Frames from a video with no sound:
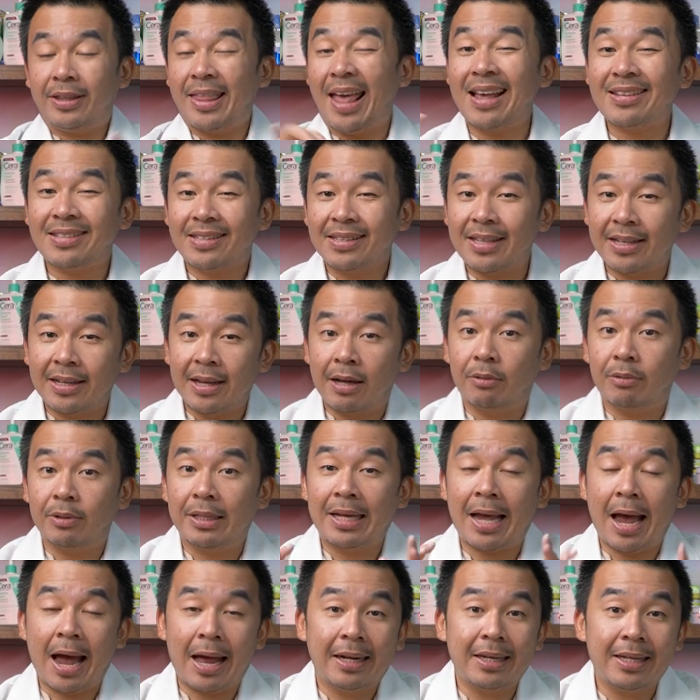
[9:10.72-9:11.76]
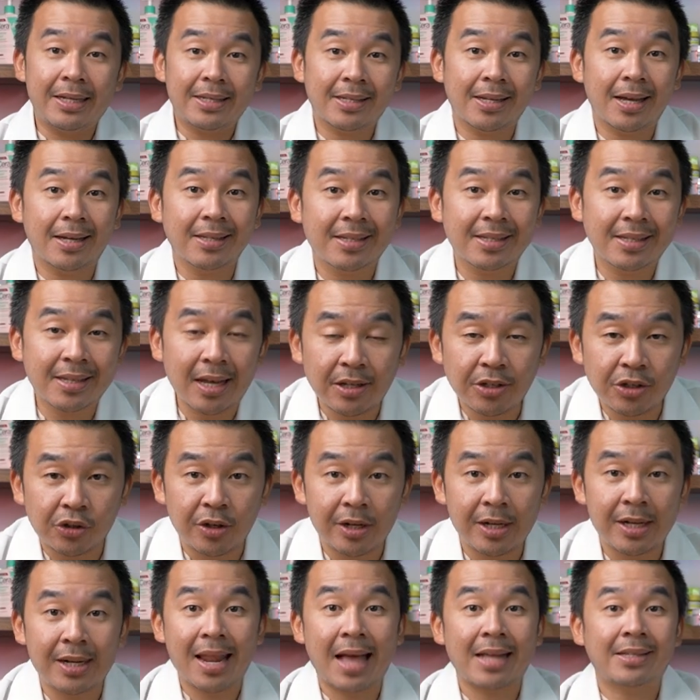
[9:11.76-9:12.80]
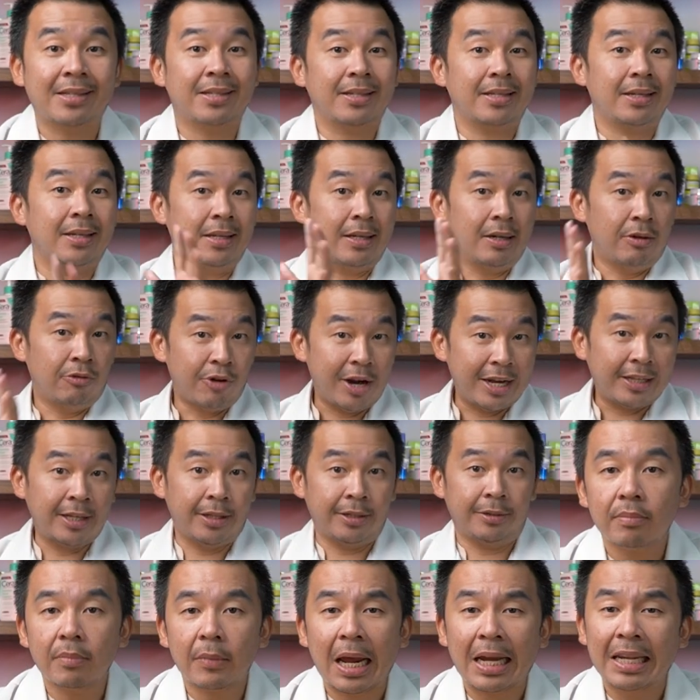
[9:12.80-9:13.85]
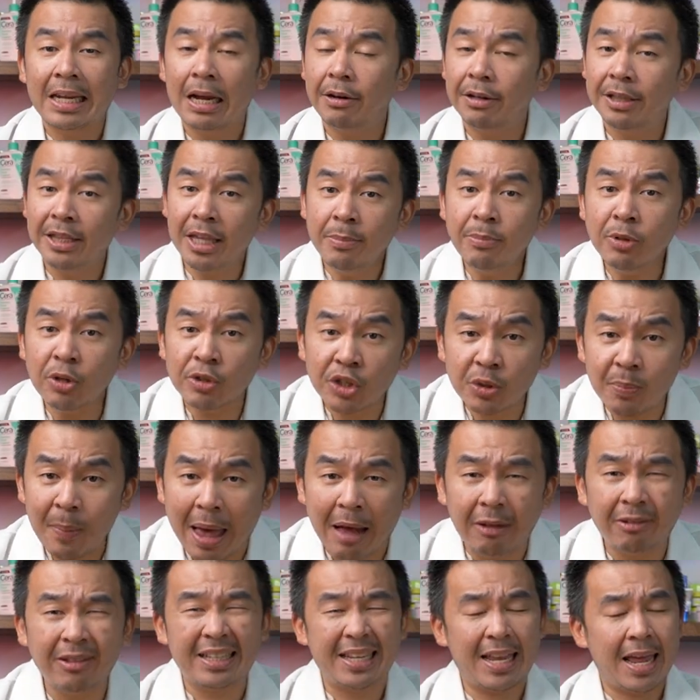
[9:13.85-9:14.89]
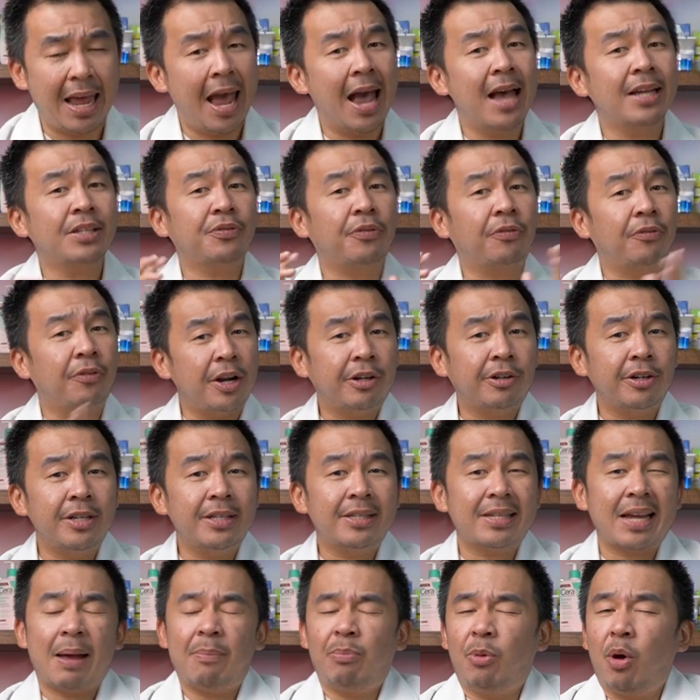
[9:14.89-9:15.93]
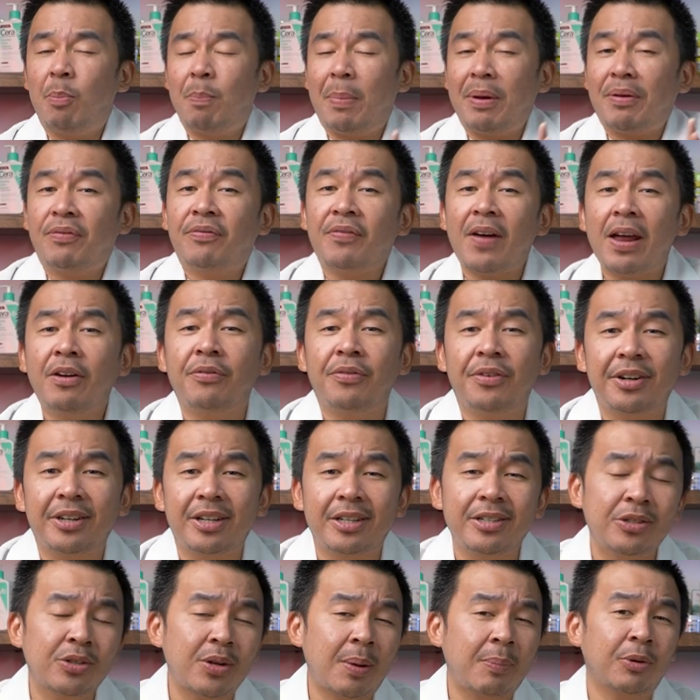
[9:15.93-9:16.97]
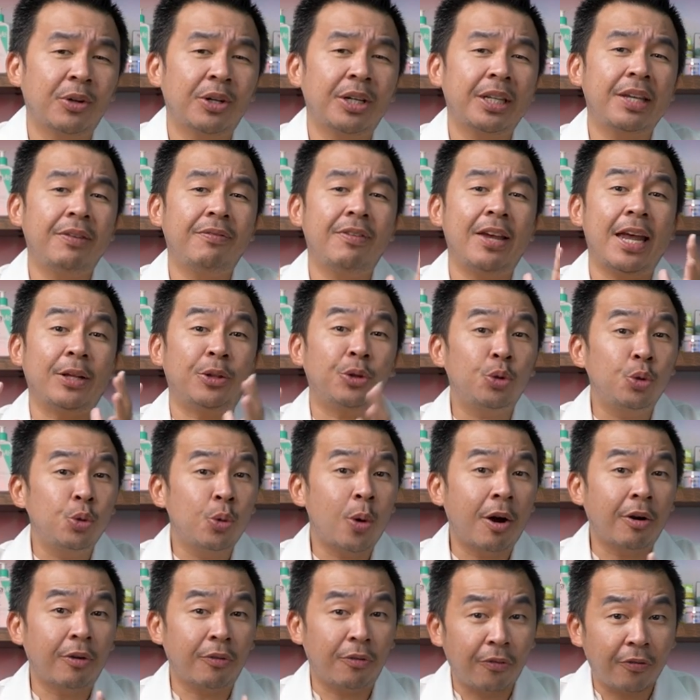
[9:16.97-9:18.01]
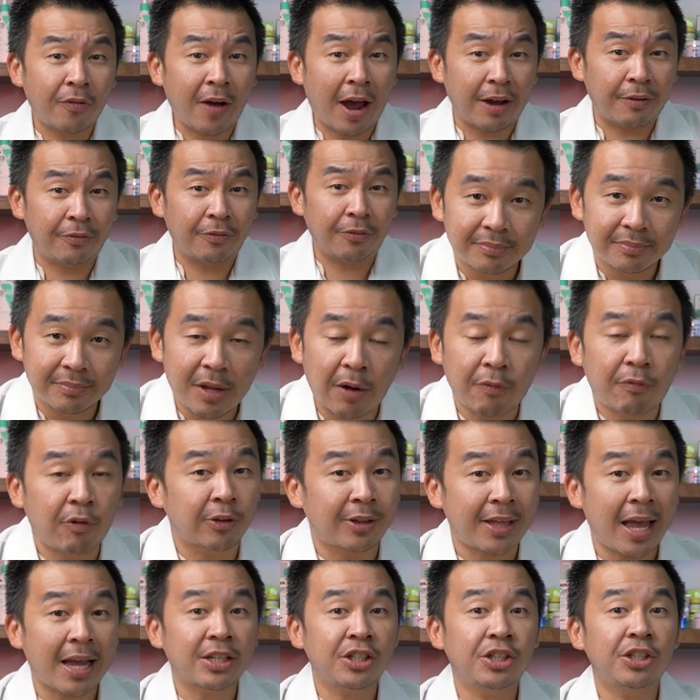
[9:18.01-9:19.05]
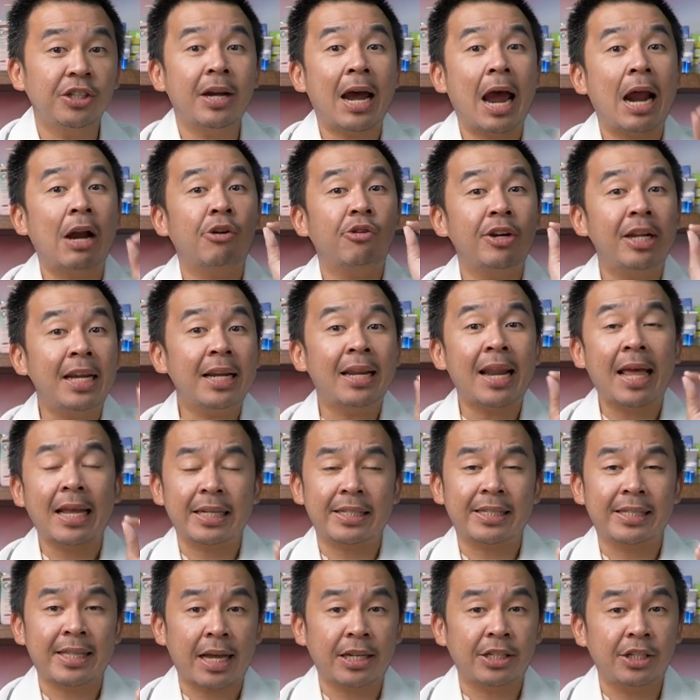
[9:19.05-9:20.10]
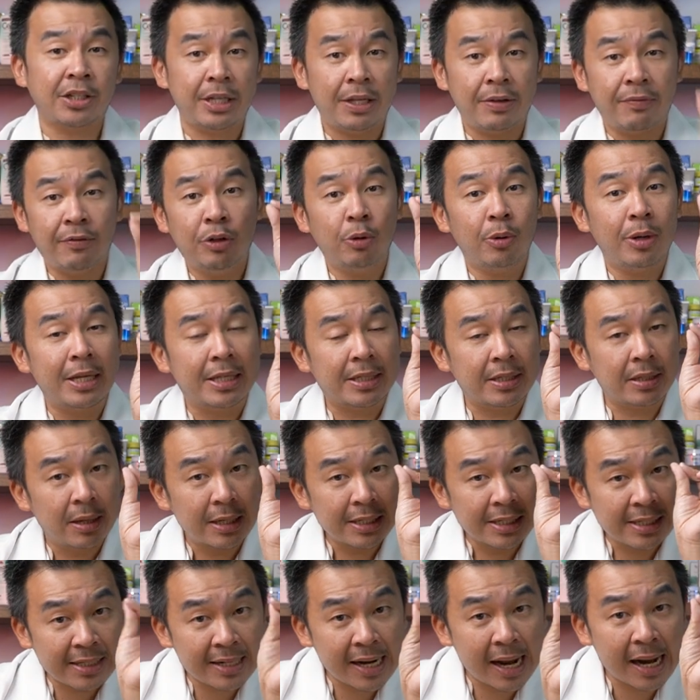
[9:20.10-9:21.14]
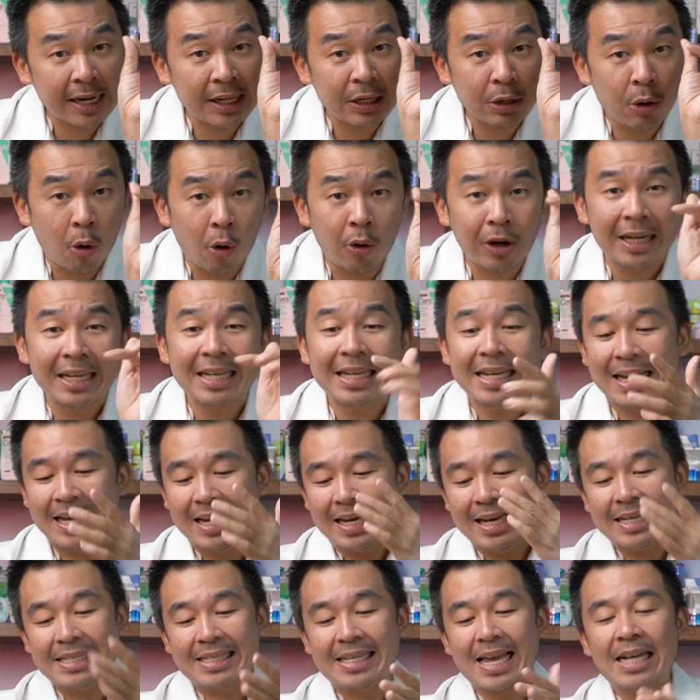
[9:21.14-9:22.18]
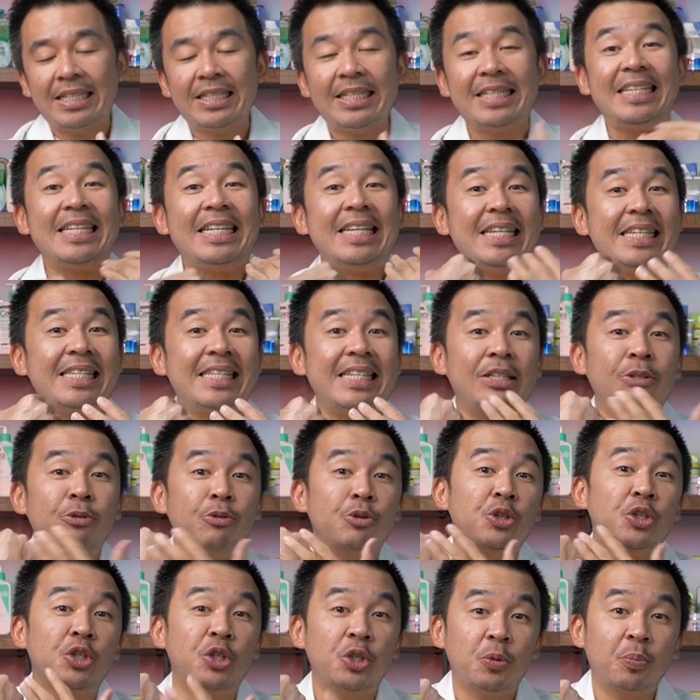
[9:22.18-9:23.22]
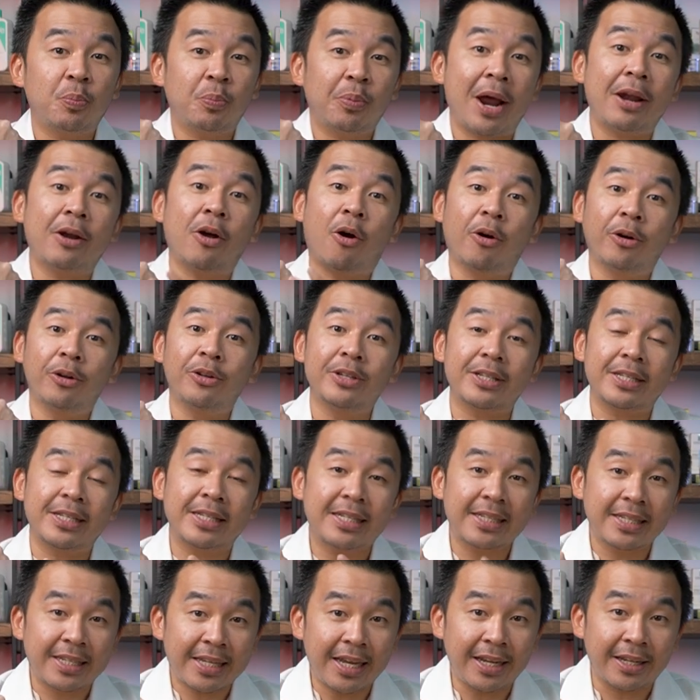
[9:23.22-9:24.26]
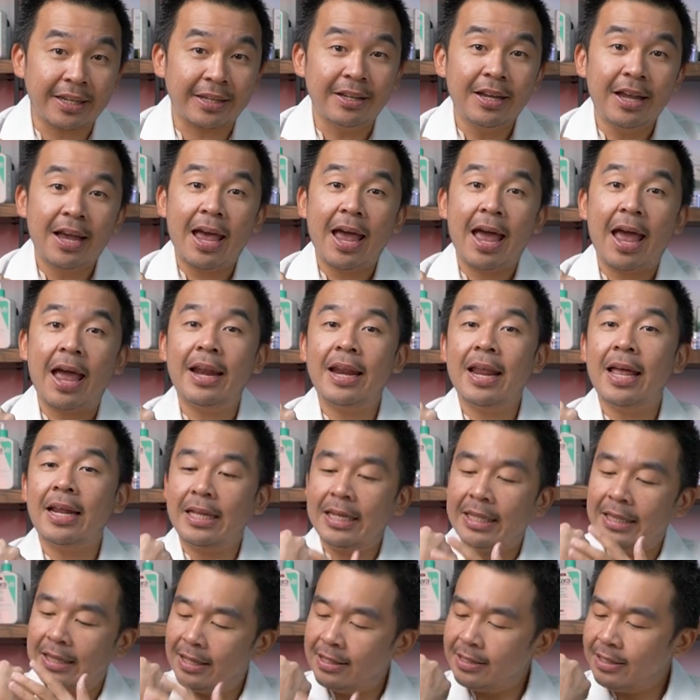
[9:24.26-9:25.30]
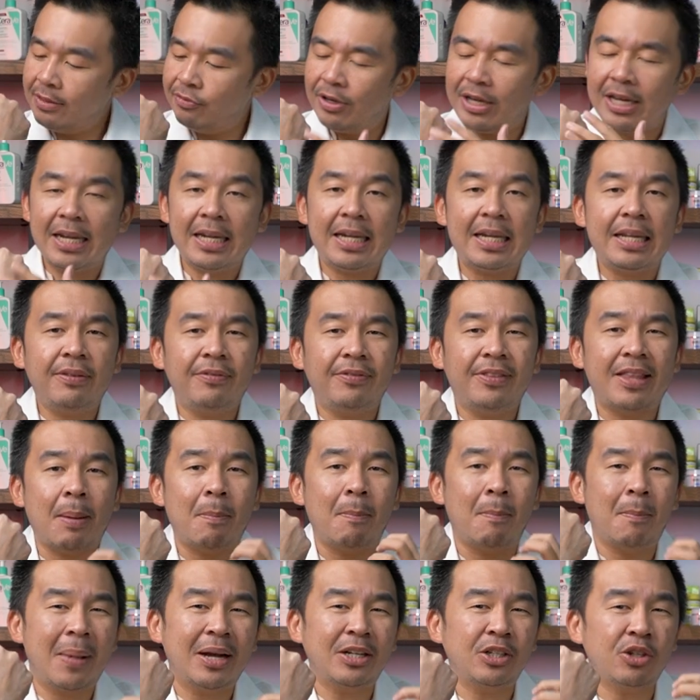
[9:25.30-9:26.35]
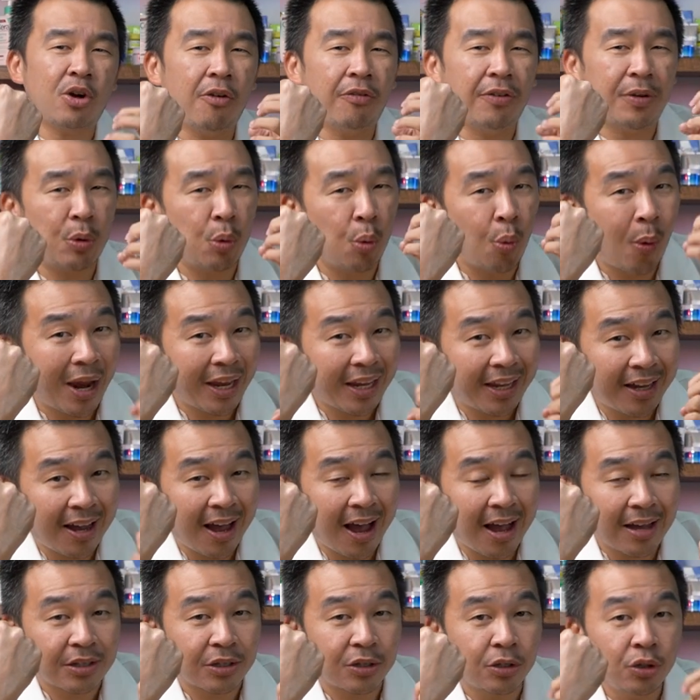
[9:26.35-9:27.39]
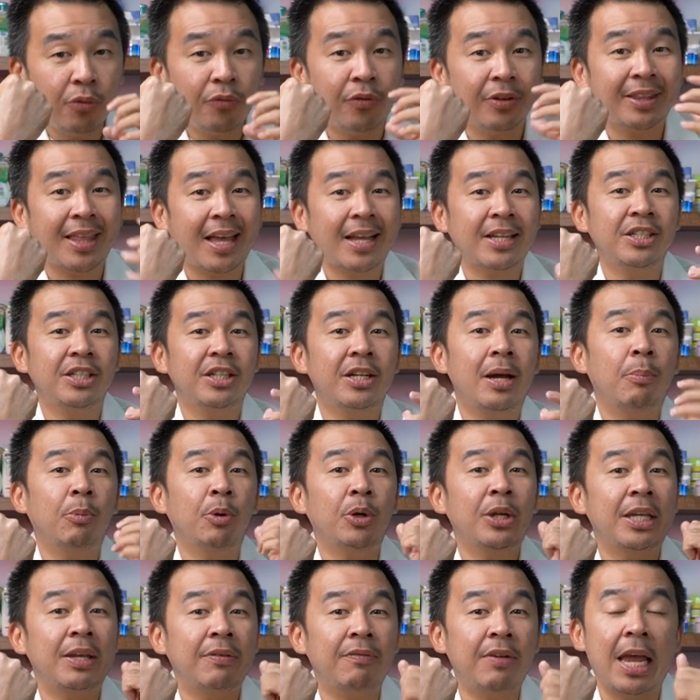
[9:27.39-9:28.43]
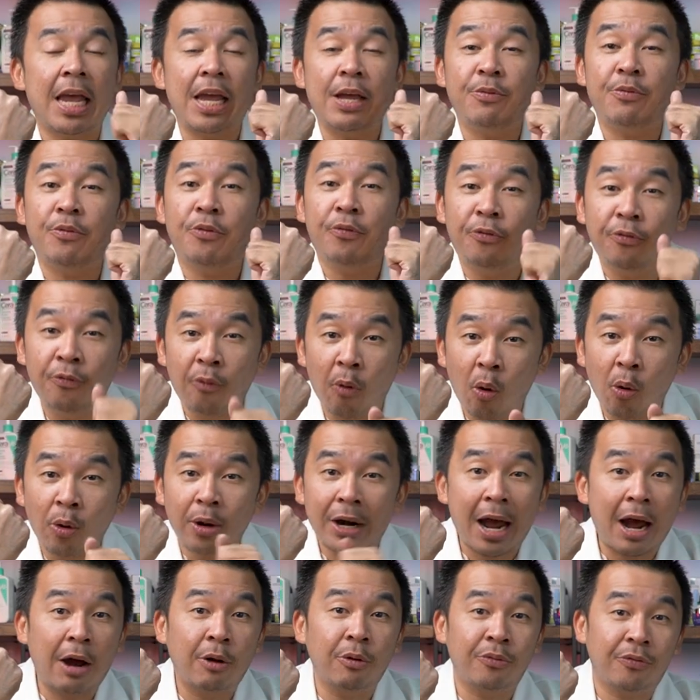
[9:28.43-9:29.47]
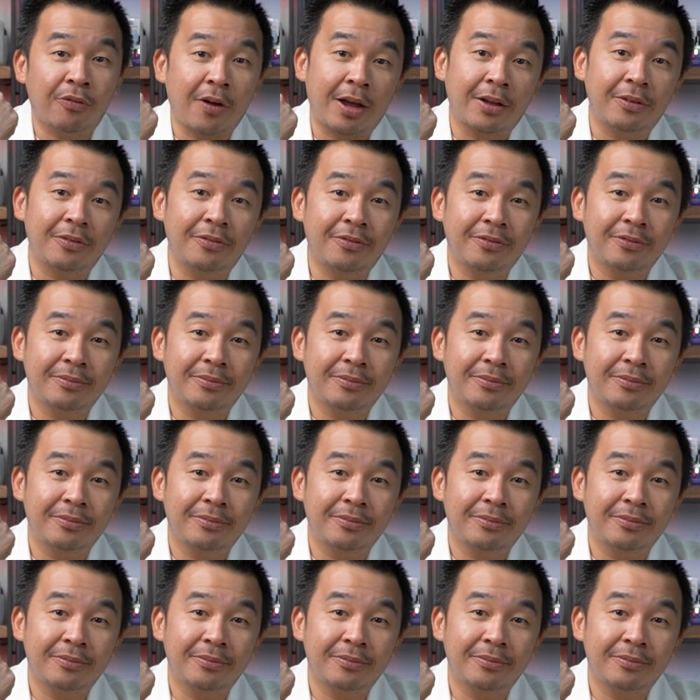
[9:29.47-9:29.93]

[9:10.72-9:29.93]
testing out the Anessa sunscreen, let's rate it. Now, in terms of smell, it has fragrance. I'm not a big fan of fragrance, so I'm gonna give it a two out of five. Now, for texture, I really like this texture. Even though it's slightly oily, it's actually easy to spread on your skin. And then it doesn't really leave that much of a white cast. So for texture, I'm gonna give it a four out of five.